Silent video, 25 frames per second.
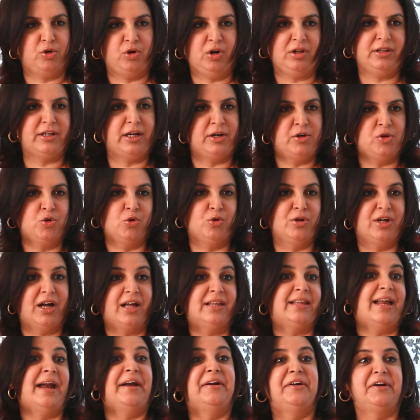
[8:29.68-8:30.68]
know, the New
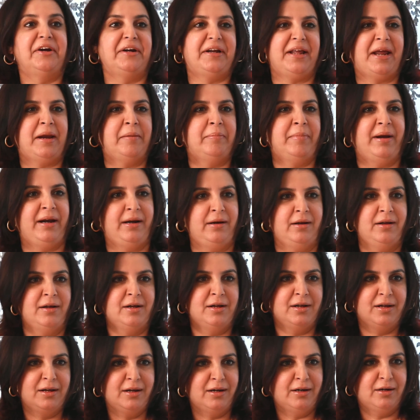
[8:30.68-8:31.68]
Year's entertainment.
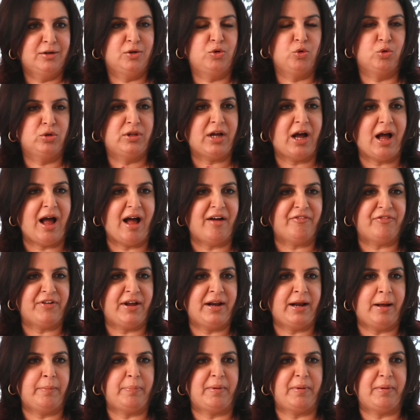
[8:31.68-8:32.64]
Do the half an hour